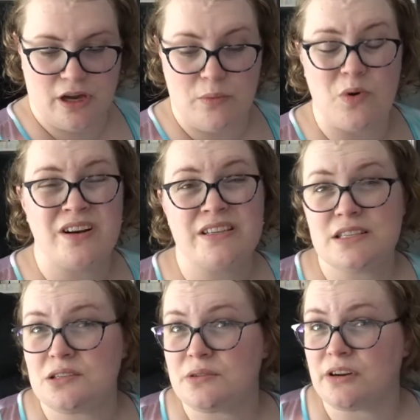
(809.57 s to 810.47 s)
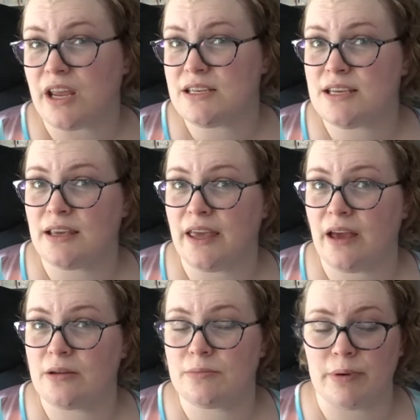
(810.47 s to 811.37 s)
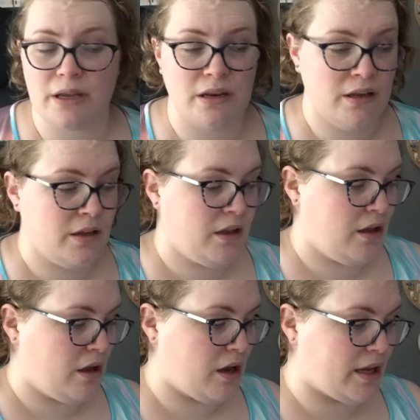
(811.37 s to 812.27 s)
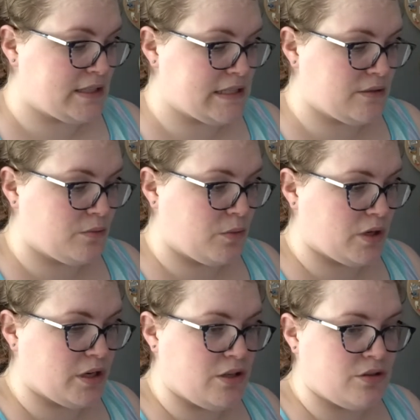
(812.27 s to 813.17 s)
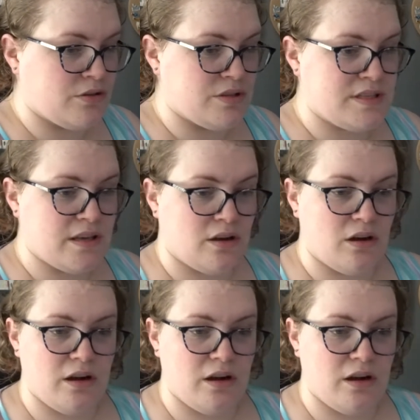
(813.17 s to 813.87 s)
I wanted to do it on 18 count, but I didn't want to use the